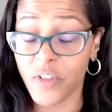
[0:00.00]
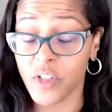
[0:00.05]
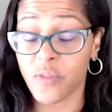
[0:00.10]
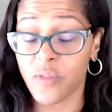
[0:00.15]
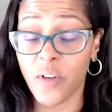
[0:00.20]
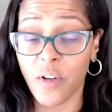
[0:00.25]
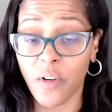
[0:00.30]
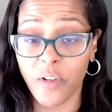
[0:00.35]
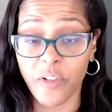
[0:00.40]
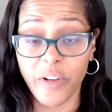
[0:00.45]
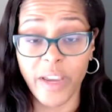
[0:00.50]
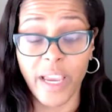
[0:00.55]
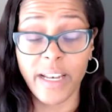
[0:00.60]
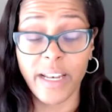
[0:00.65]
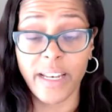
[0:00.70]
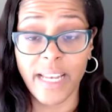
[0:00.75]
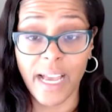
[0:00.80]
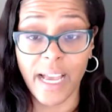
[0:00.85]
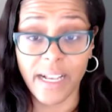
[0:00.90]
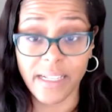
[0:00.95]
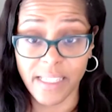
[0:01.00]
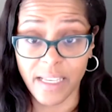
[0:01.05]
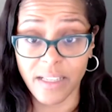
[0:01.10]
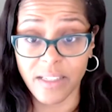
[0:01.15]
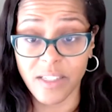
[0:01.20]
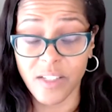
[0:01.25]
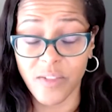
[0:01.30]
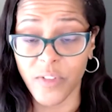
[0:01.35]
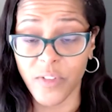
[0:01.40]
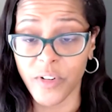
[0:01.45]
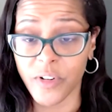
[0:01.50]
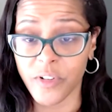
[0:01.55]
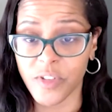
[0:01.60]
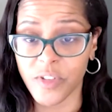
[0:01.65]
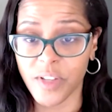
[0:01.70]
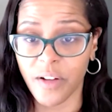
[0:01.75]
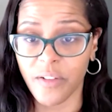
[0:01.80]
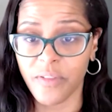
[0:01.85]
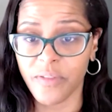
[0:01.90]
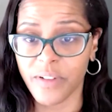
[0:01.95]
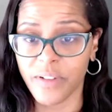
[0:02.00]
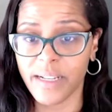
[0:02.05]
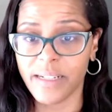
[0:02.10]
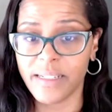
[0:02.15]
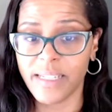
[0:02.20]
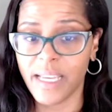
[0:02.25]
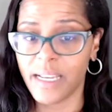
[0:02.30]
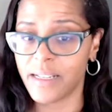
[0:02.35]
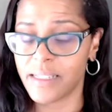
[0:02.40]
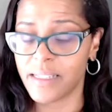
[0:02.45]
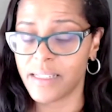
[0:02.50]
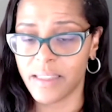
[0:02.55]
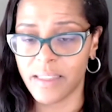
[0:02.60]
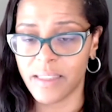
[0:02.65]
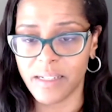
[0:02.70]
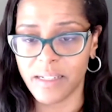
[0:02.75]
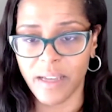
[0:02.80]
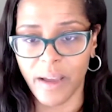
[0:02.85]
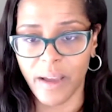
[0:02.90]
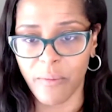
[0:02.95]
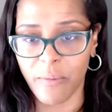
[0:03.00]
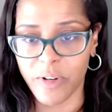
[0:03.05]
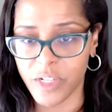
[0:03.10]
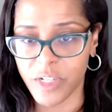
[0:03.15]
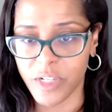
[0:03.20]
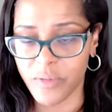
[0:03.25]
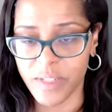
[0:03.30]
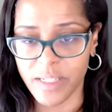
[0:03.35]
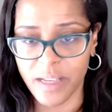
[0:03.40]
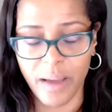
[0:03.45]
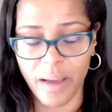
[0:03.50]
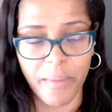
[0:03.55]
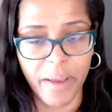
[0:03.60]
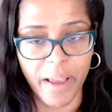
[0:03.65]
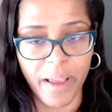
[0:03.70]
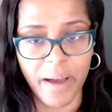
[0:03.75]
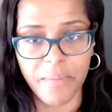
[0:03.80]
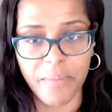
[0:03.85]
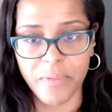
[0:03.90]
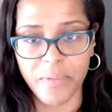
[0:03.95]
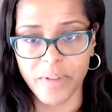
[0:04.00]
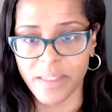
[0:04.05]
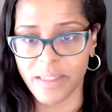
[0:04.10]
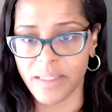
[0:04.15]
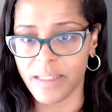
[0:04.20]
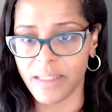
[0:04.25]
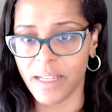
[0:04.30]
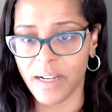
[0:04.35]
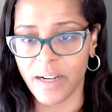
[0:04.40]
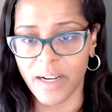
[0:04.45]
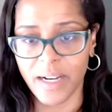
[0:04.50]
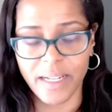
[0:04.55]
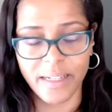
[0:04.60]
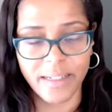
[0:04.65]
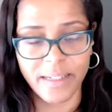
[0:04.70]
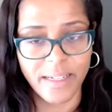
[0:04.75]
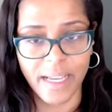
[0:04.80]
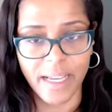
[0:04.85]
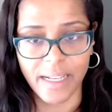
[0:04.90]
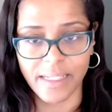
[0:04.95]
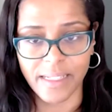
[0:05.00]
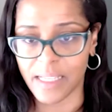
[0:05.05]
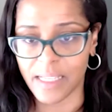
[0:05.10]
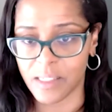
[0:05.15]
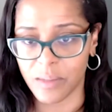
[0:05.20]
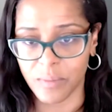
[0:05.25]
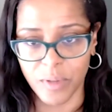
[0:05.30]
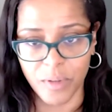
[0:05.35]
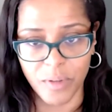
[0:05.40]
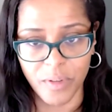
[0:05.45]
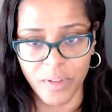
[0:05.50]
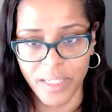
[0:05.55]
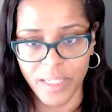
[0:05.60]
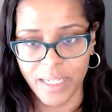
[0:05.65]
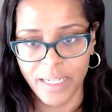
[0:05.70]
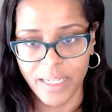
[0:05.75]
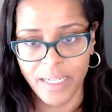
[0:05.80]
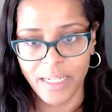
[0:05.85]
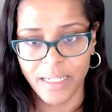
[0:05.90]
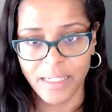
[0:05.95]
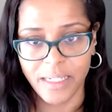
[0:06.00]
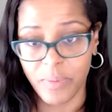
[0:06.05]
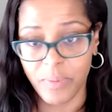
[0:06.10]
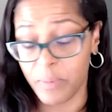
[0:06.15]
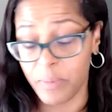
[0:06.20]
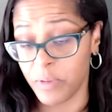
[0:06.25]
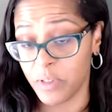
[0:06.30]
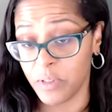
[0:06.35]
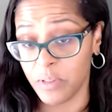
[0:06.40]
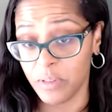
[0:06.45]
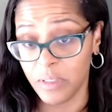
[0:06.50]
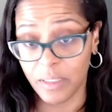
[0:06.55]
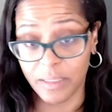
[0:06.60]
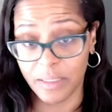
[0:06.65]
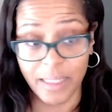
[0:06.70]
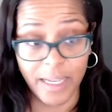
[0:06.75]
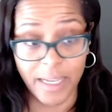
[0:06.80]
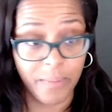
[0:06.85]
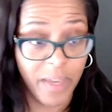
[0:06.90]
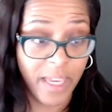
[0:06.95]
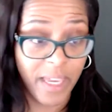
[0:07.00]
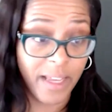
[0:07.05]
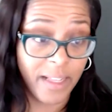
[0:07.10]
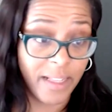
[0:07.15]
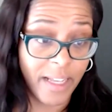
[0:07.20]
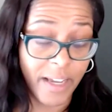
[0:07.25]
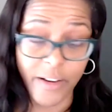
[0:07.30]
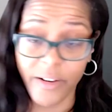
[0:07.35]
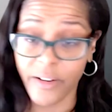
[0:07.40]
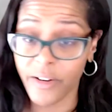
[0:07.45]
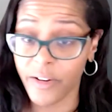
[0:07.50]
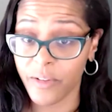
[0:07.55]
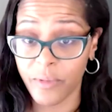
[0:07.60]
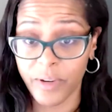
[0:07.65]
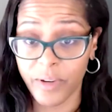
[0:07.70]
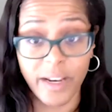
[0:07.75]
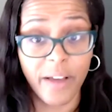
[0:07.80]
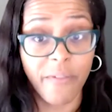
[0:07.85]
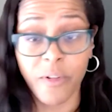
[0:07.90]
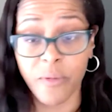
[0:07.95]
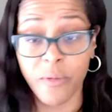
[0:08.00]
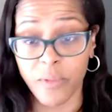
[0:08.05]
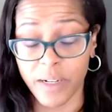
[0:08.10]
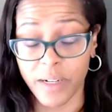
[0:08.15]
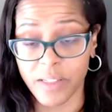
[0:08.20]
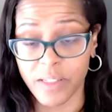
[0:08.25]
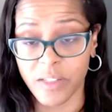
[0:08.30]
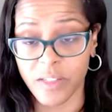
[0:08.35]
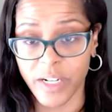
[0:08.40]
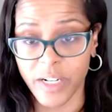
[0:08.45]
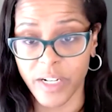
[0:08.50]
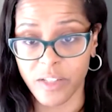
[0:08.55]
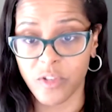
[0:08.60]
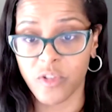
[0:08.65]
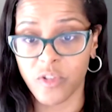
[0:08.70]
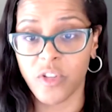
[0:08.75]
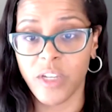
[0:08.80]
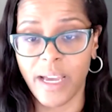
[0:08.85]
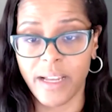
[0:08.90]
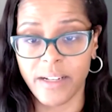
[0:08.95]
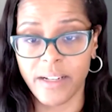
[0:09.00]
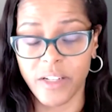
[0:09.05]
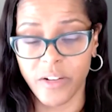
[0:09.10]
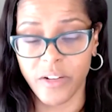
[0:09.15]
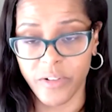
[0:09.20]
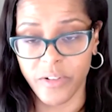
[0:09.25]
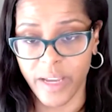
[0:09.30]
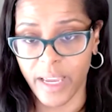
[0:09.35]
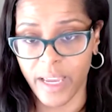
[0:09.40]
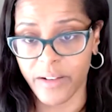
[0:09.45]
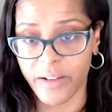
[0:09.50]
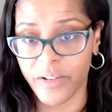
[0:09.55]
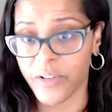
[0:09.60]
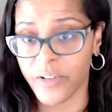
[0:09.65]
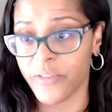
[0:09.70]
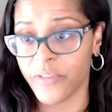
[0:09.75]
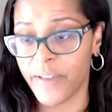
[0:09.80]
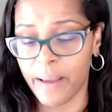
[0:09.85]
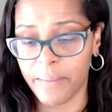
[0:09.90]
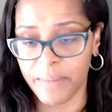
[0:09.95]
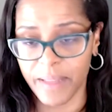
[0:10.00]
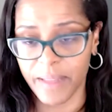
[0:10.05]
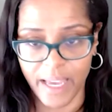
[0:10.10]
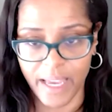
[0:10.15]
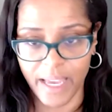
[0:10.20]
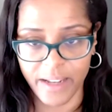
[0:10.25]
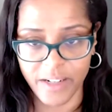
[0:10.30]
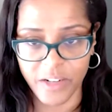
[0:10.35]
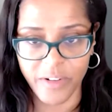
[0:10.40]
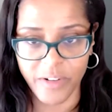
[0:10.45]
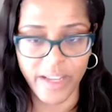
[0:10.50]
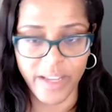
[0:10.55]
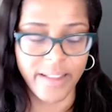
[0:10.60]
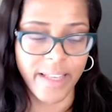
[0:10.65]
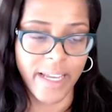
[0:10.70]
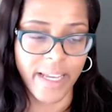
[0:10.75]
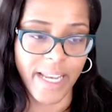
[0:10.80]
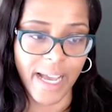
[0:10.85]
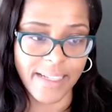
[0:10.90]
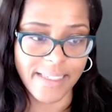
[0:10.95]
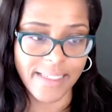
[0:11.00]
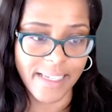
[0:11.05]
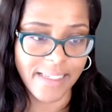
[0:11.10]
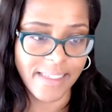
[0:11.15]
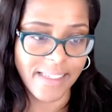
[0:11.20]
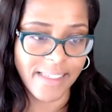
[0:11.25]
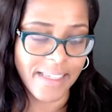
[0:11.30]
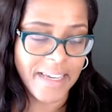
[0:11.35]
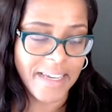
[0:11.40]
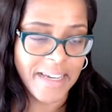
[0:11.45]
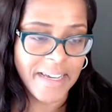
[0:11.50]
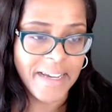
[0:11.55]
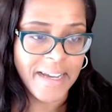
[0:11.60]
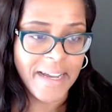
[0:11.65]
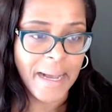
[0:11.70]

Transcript: first of all, created access for herself, right? Tennis at the time when she was coming up was not accessible to people who look like me, like her, whatever it was, right? So she had to create, her family had to create that access.